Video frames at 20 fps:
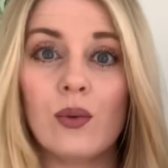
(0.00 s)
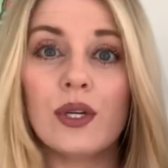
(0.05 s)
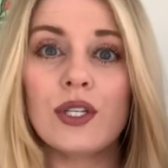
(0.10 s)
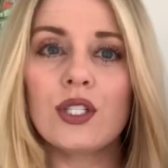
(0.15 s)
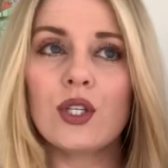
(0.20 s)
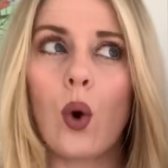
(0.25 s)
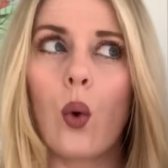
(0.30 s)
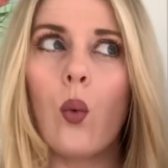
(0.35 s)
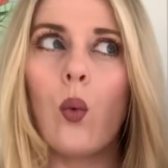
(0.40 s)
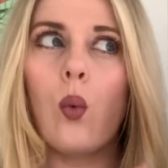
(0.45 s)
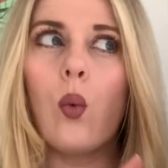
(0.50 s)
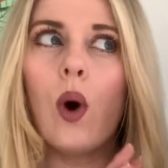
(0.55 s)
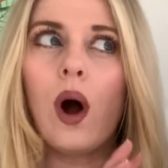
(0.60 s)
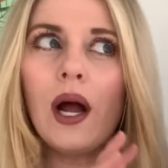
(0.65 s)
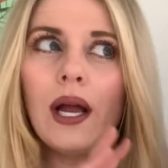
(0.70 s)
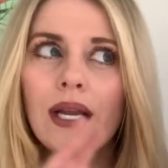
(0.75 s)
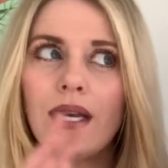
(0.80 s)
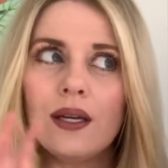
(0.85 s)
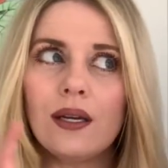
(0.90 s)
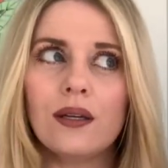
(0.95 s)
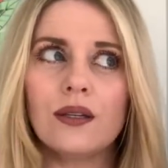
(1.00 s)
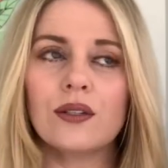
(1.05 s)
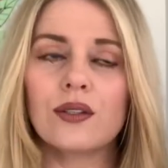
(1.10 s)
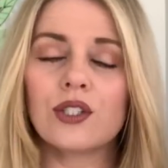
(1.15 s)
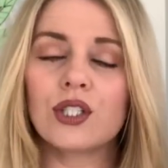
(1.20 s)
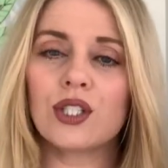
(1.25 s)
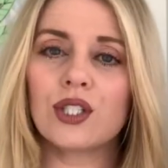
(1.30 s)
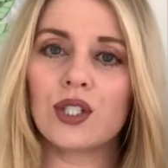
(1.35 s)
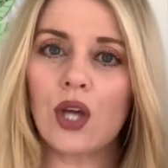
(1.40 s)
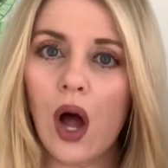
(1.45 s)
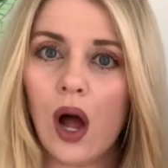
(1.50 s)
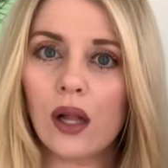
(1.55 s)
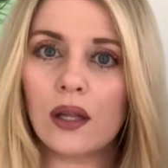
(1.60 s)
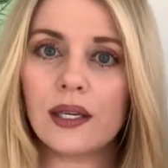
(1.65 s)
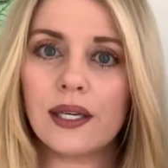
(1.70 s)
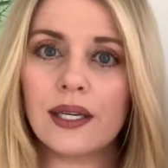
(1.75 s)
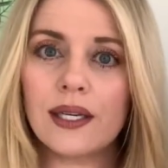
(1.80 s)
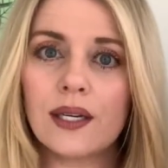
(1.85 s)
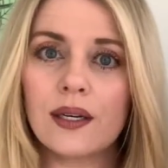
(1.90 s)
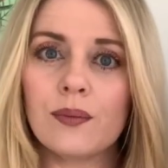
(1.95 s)
was one
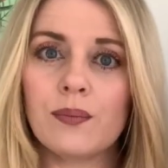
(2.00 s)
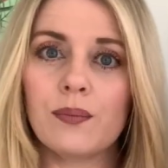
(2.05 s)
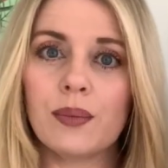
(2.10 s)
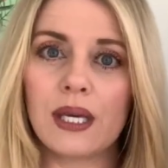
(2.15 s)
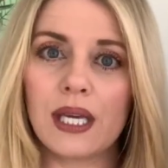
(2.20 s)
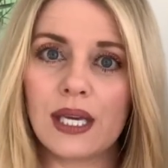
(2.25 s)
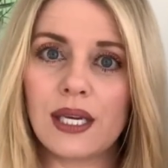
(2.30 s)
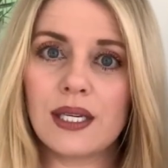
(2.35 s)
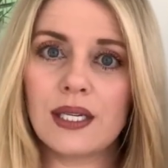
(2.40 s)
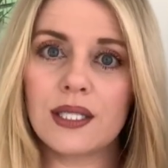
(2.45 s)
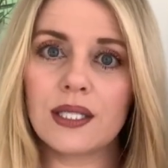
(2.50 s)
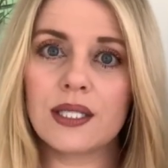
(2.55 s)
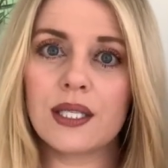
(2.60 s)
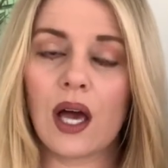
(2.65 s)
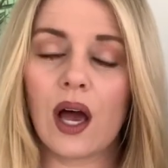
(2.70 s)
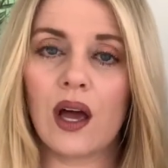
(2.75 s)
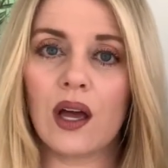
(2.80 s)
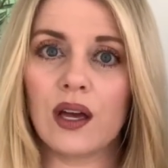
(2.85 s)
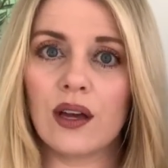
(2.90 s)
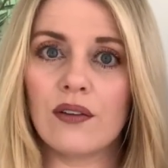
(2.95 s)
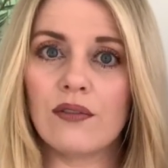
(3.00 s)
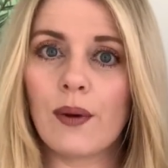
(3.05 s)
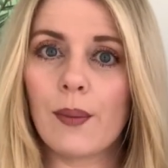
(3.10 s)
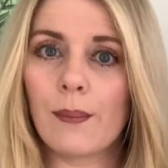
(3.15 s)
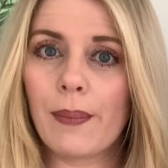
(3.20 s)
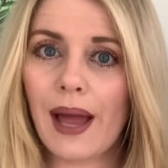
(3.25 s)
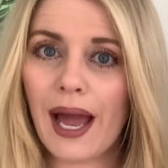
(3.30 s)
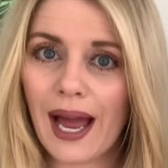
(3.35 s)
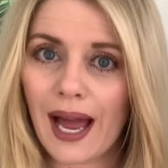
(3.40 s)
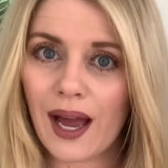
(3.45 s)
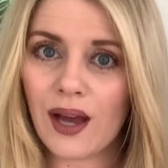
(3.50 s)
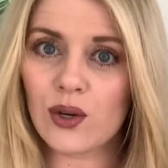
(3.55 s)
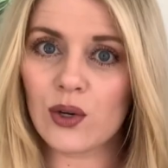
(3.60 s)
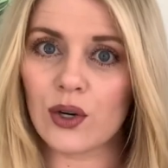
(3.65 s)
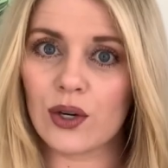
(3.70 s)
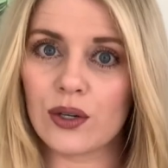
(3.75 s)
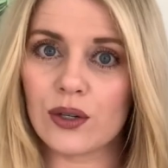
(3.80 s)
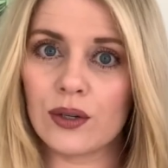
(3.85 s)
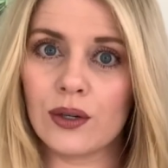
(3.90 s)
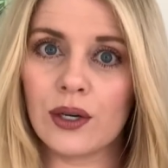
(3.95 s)
solid piece of
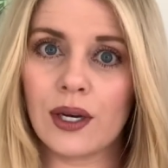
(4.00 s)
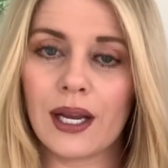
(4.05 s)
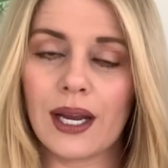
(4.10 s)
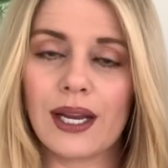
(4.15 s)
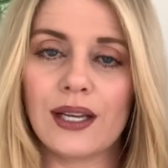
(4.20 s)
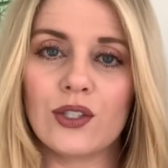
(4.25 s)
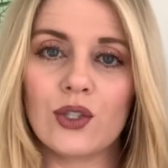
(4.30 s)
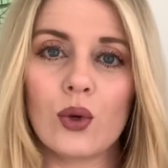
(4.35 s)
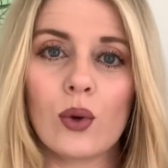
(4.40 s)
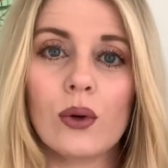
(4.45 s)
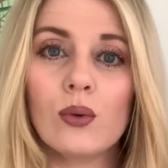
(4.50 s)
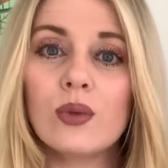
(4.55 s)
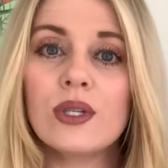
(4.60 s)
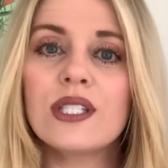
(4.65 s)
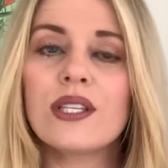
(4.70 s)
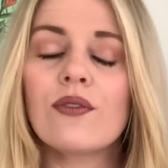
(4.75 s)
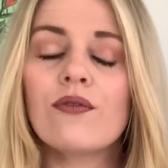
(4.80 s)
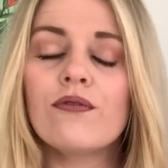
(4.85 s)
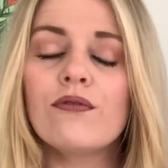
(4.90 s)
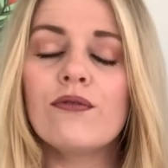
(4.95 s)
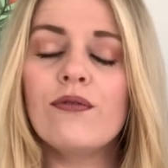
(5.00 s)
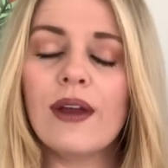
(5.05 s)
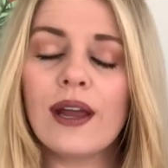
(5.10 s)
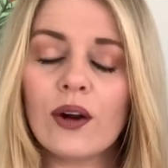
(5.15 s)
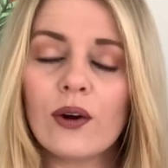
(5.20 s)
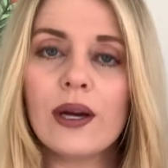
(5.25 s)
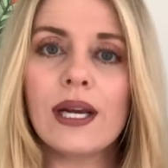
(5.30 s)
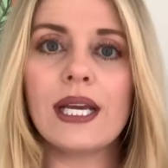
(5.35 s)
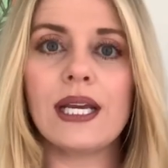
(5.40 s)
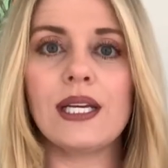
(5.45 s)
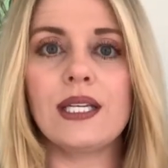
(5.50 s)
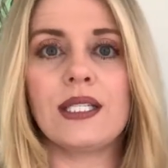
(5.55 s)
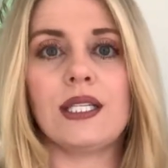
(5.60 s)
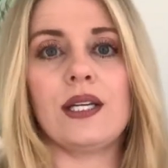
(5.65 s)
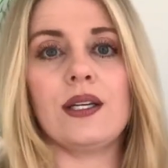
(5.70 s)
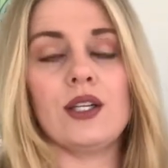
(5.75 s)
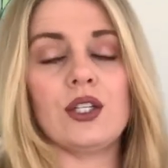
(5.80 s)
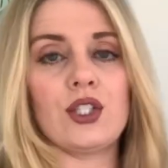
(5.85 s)
pattern, and so it was very easy to